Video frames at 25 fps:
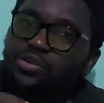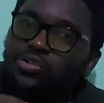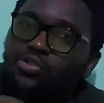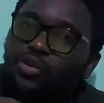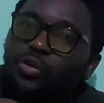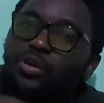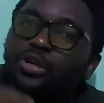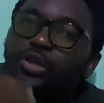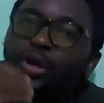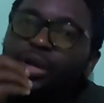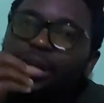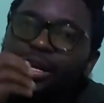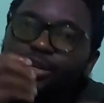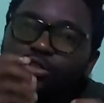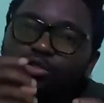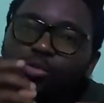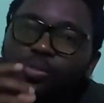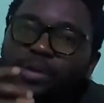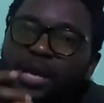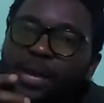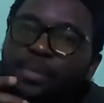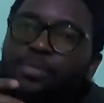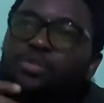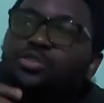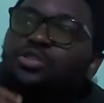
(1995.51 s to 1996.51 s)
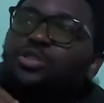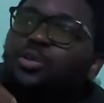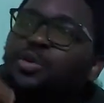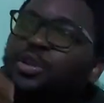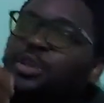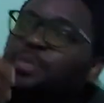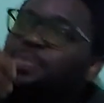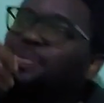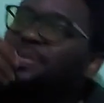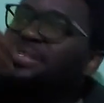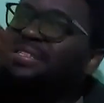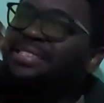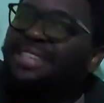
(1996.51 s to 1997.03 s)
So in order to be able to
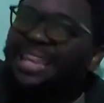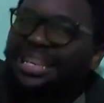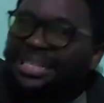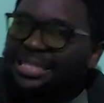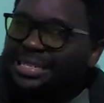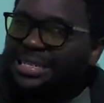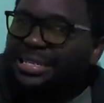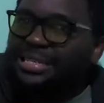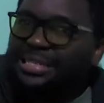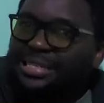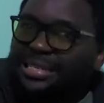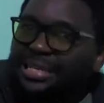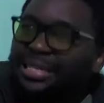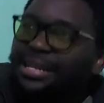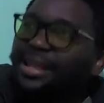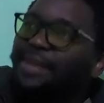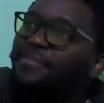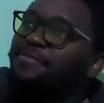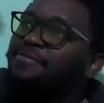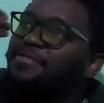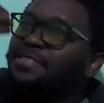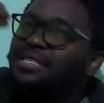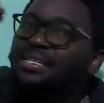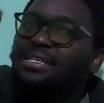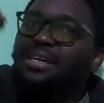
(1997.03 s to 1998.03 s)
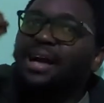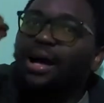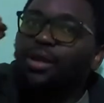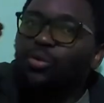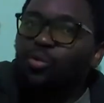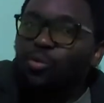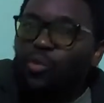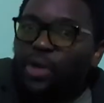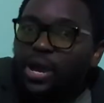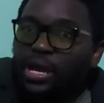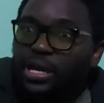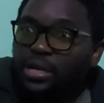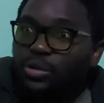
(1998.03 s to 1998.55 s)
represent it in a physical
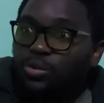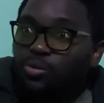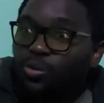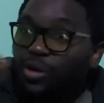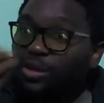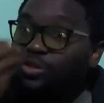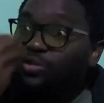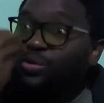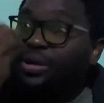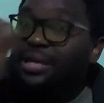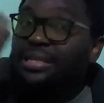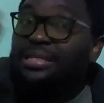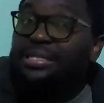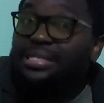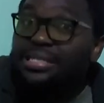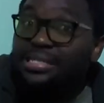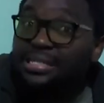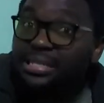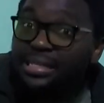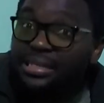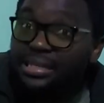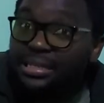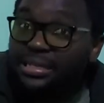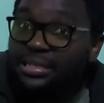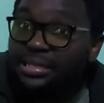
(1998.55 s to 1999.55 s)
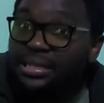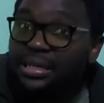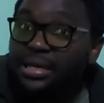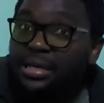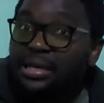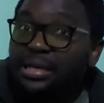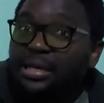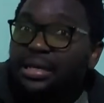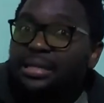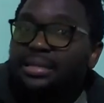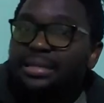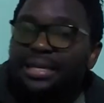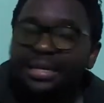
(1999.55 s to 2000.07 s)
way where you can see it,
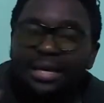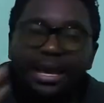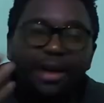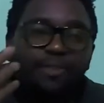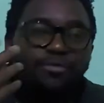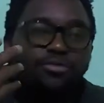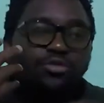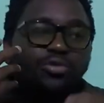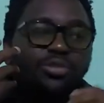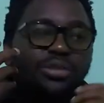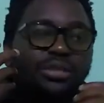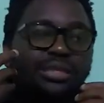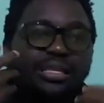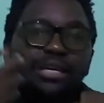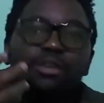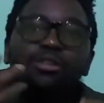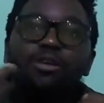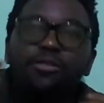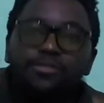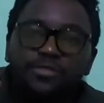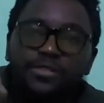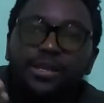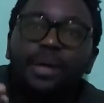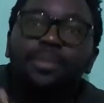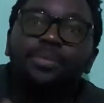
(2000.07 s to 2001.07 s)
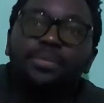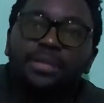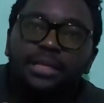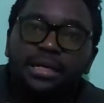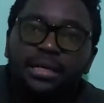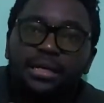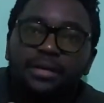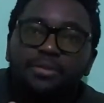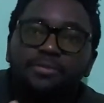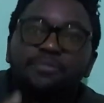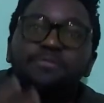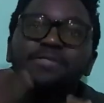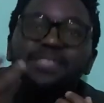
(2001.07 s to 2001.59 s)
they have to think of
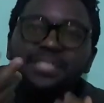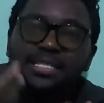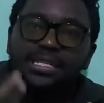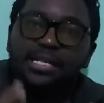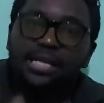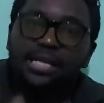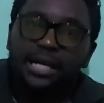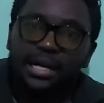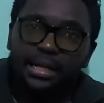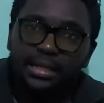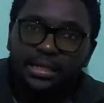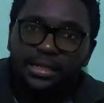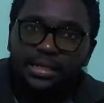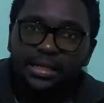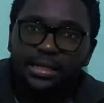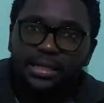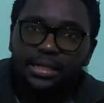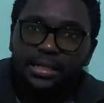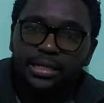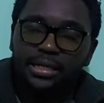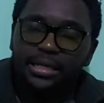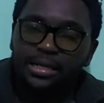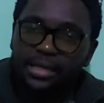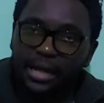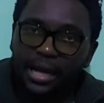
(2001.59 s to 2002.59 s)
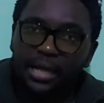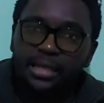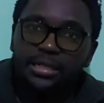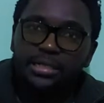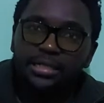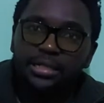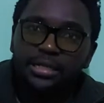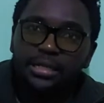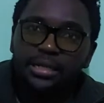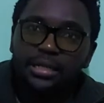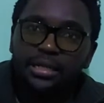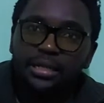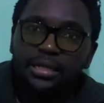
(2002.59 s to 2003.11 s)
something physical,
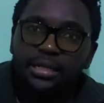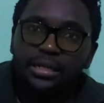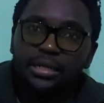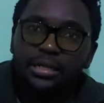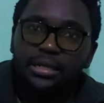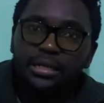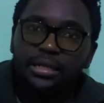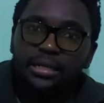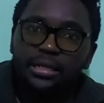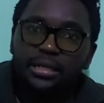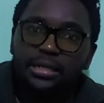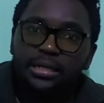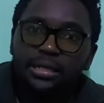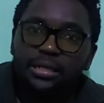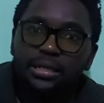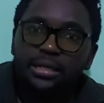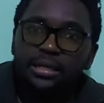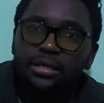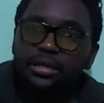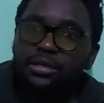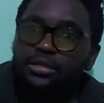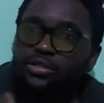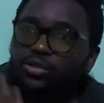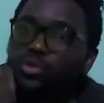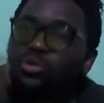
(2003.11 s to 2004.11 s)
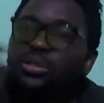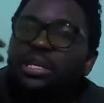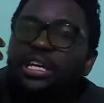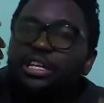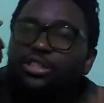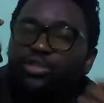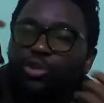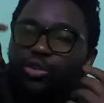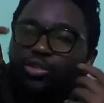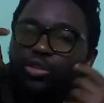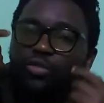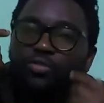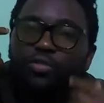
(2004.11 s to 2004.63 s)
right? So they
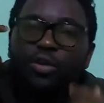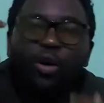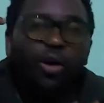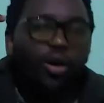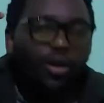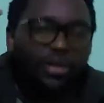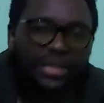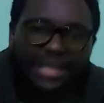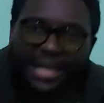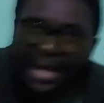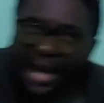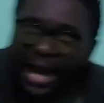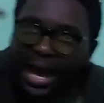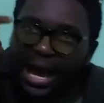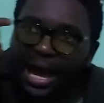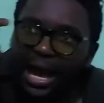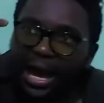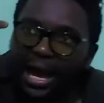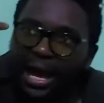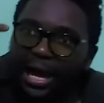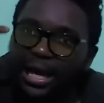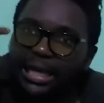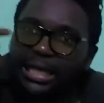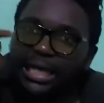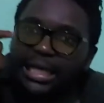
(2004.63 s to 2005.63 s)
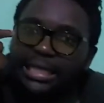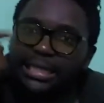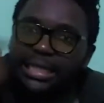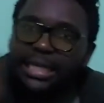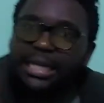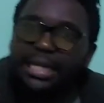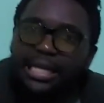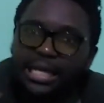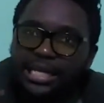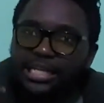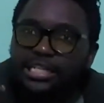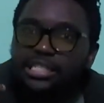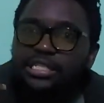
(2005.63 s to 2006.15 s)
thought of, the eye and the
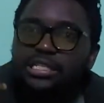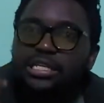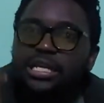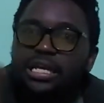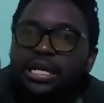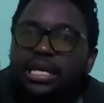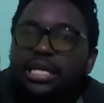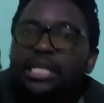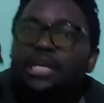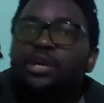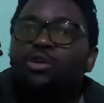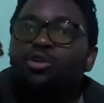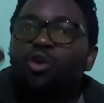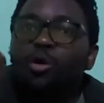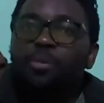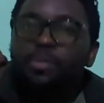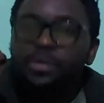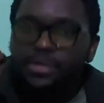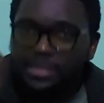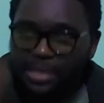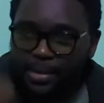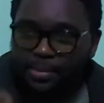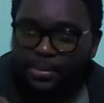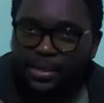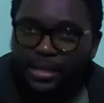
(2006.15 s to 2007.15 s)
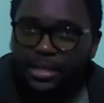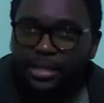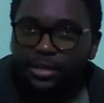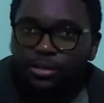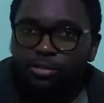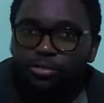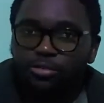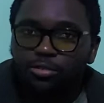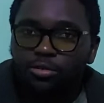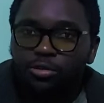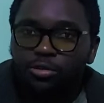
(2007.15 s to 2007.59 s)
lash, inkope zamehlo.